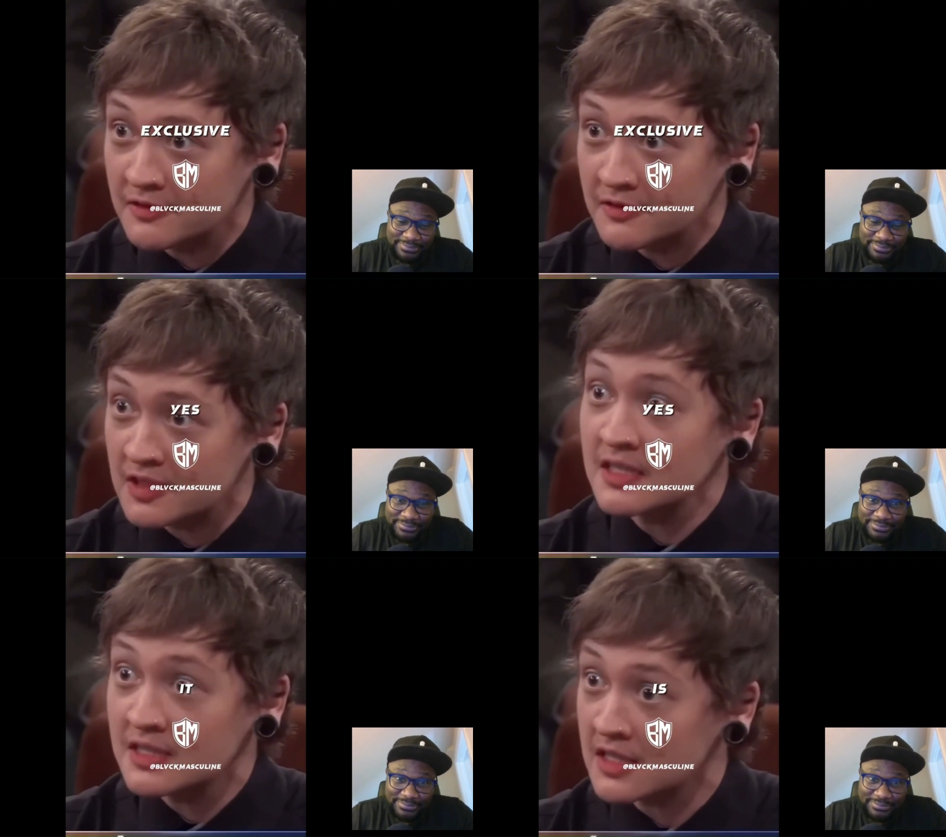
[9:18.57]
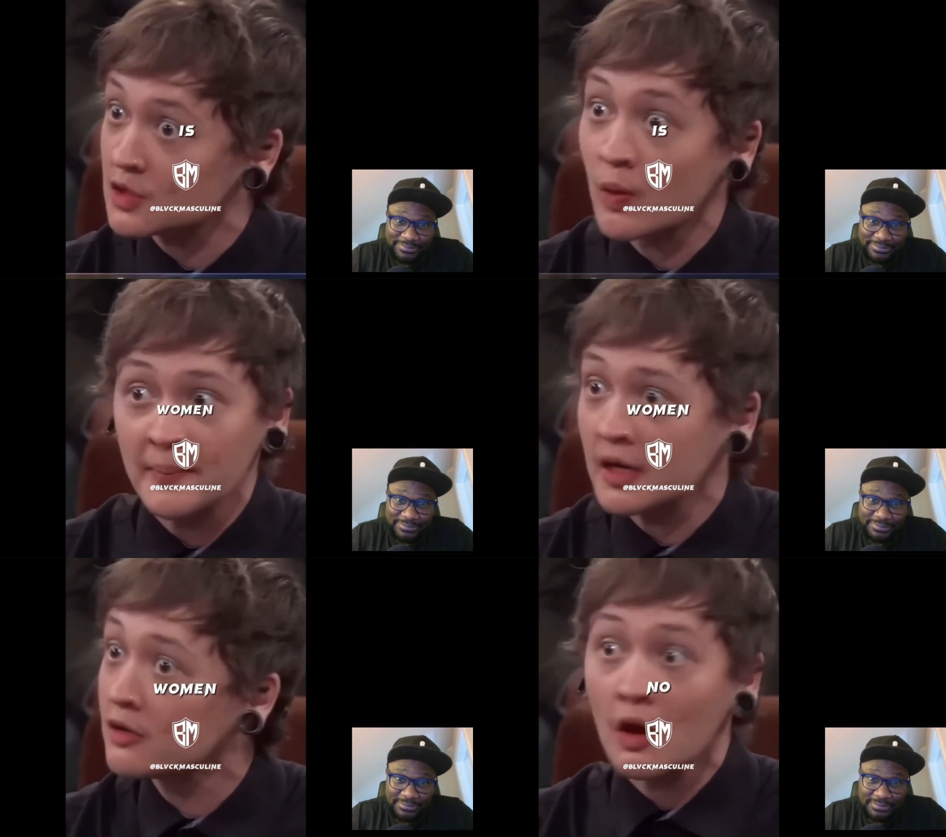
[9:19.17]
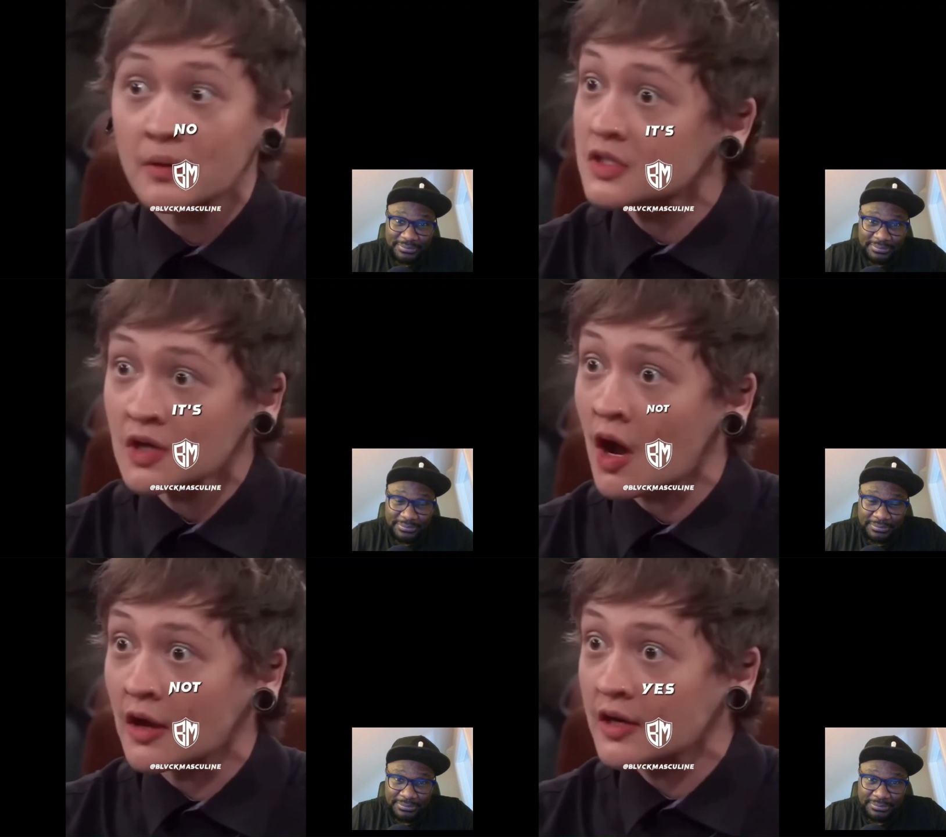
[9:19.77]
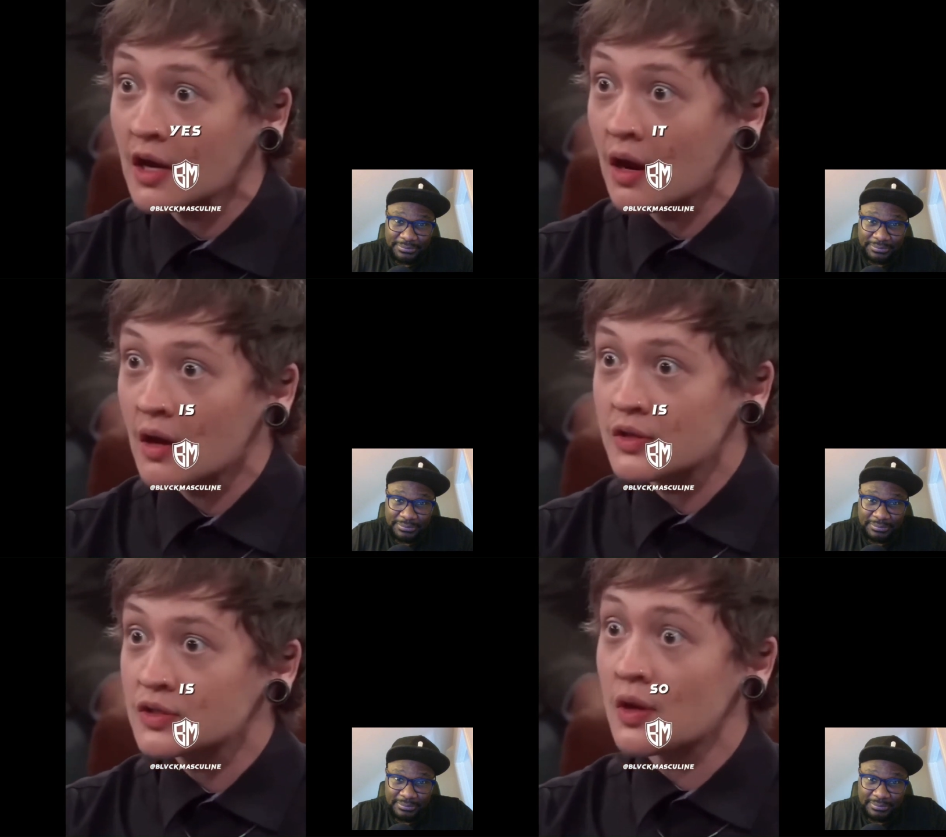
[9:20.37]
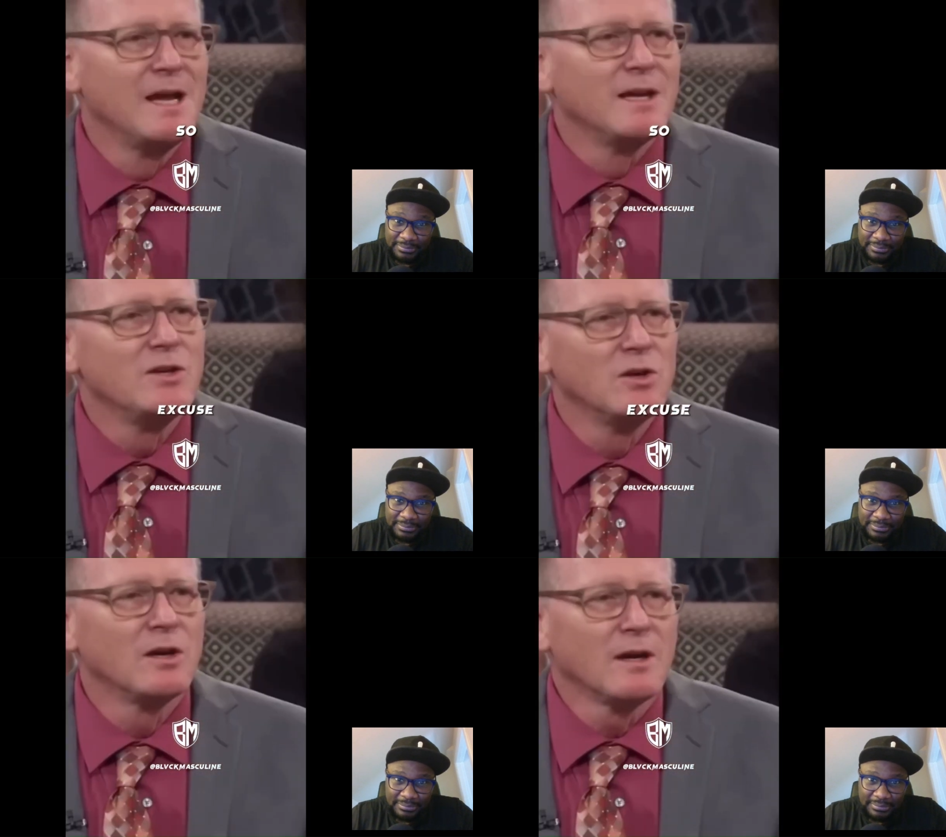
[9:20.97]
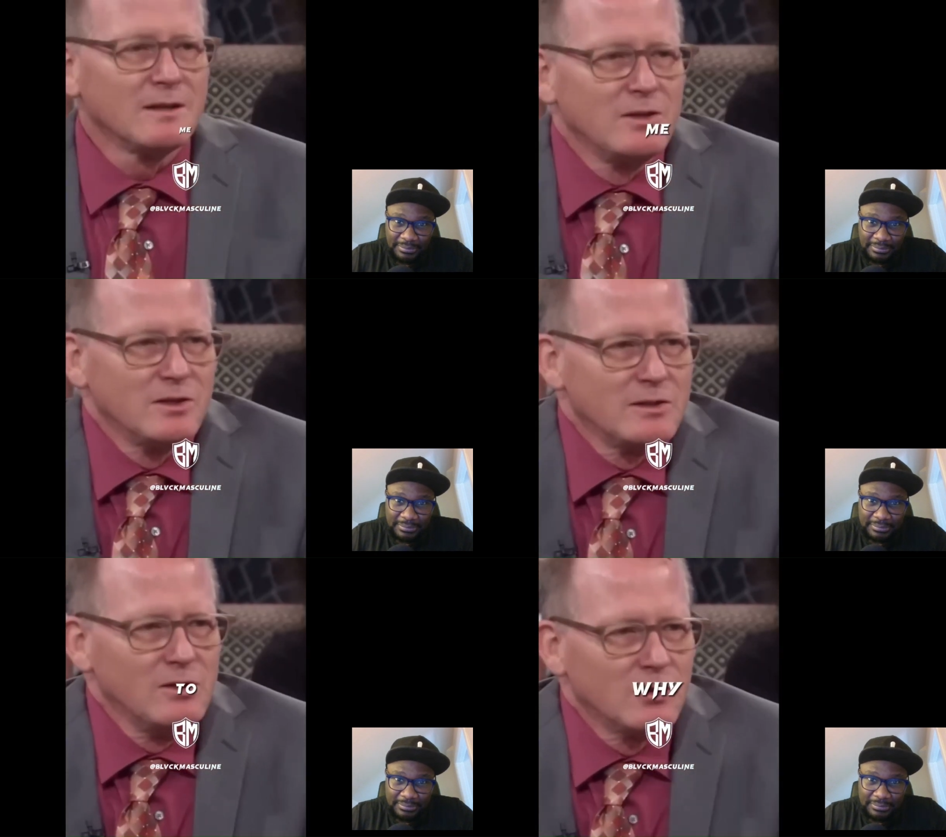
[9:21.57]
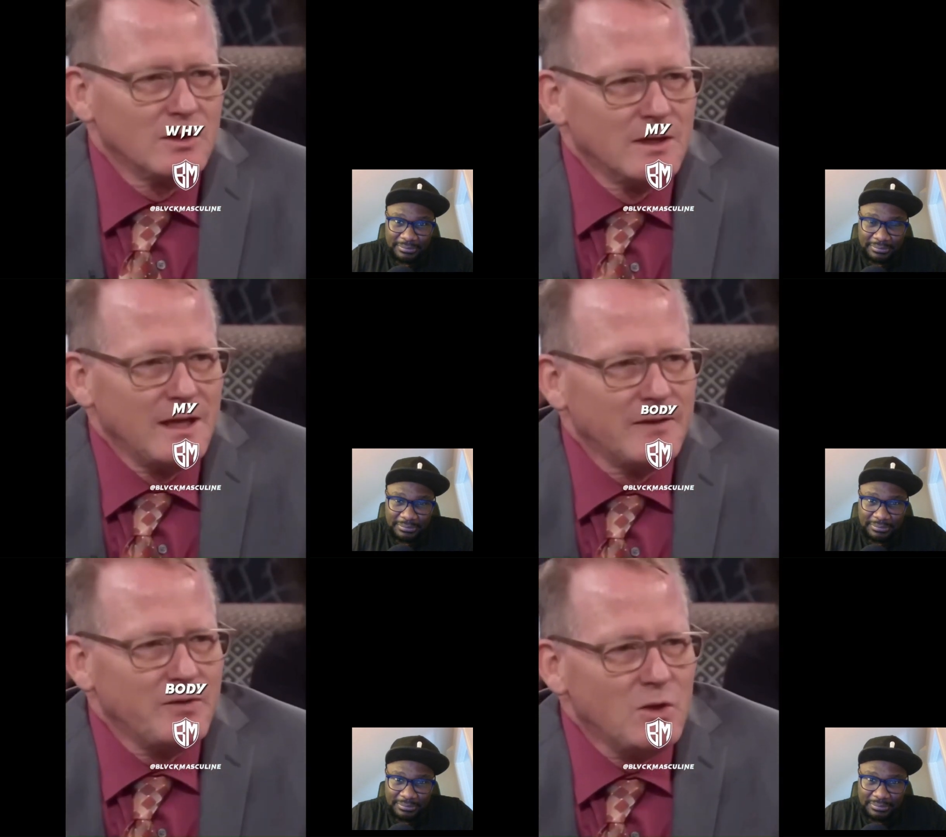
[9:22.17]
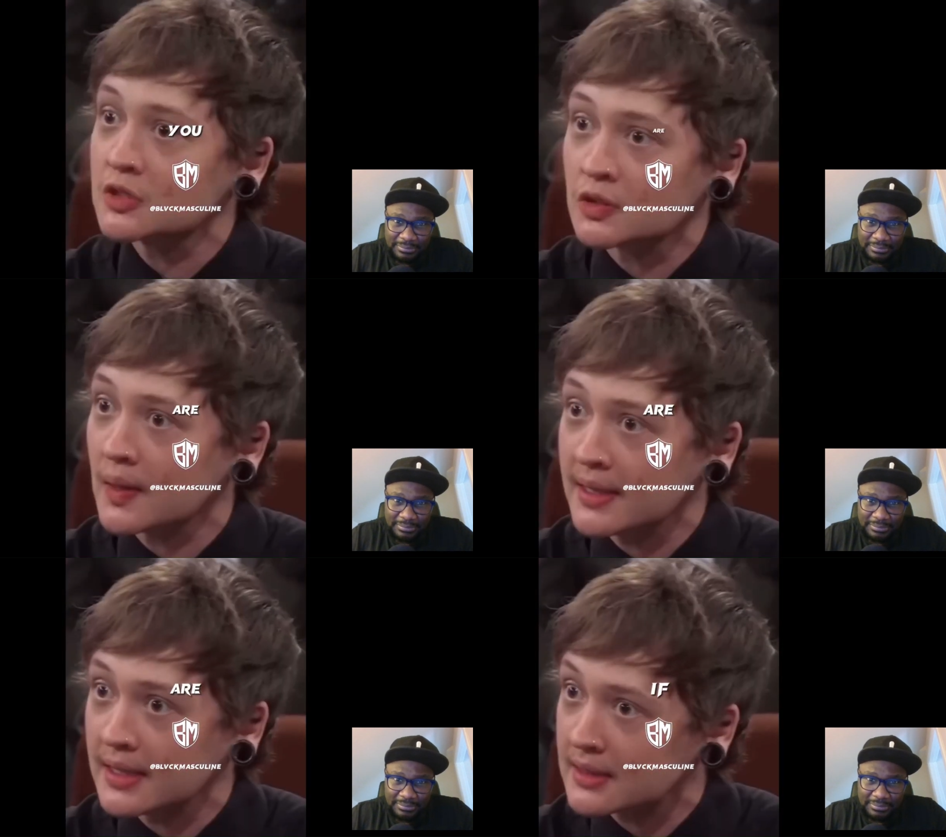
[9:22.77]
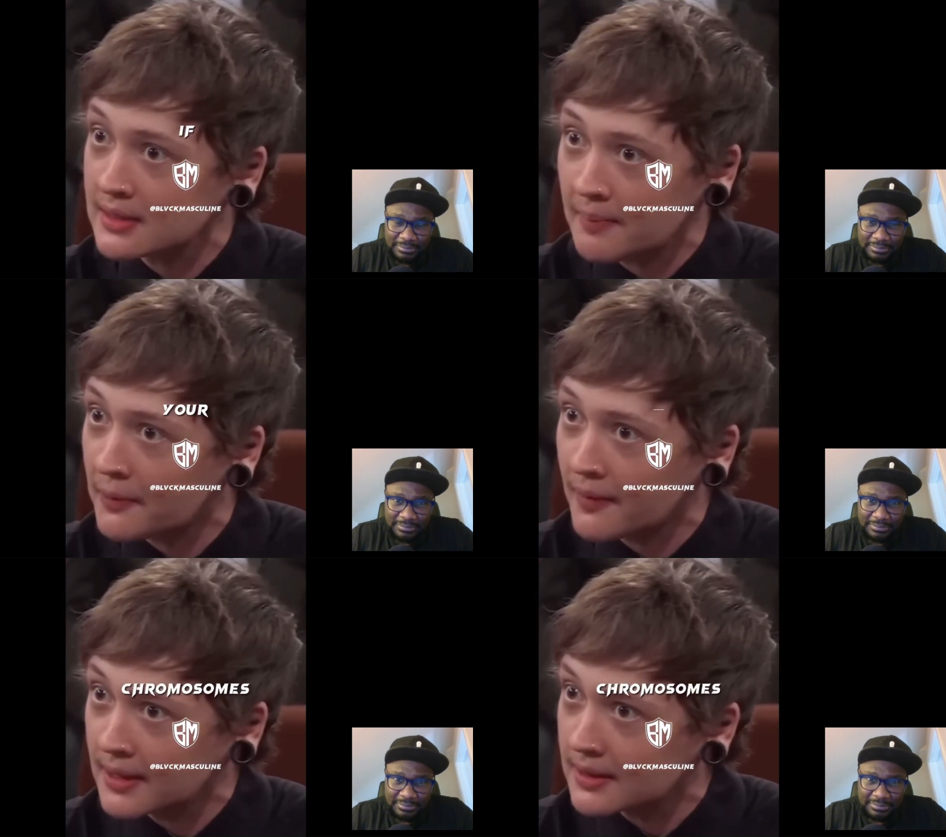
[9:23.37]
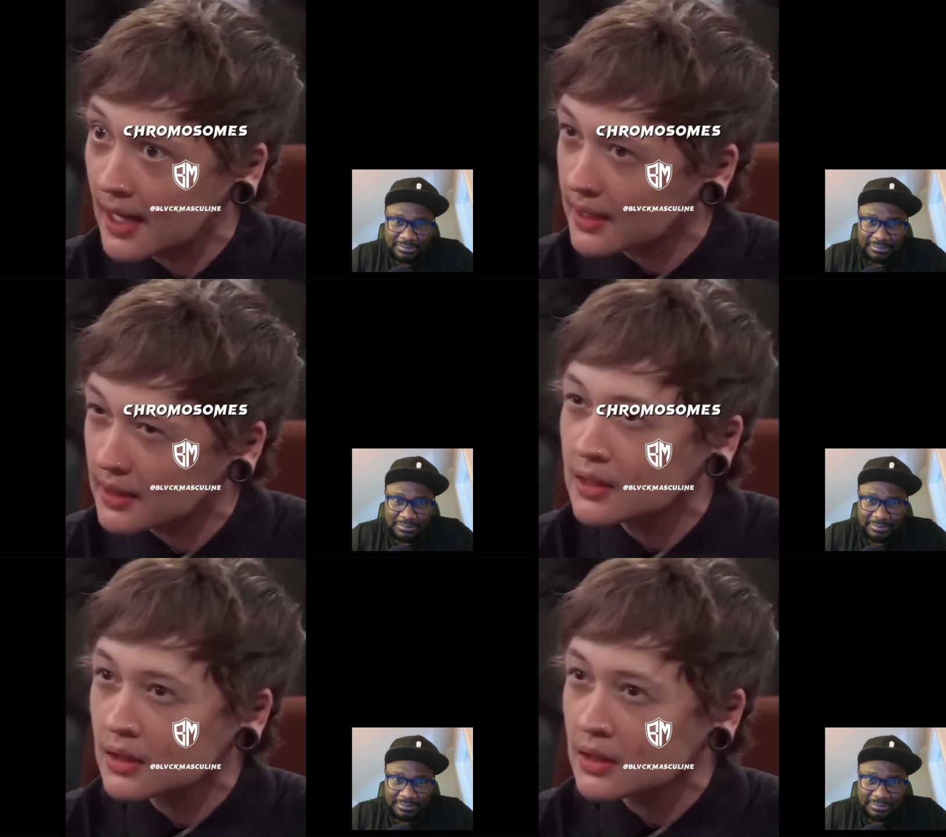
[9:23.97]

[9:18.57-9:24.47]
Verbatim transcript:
Speaker 1: Yes, it is. Women. No, it's not. Yes, it is. So explain you're, to me as to why my body menstruated. You are, if your chromosomes like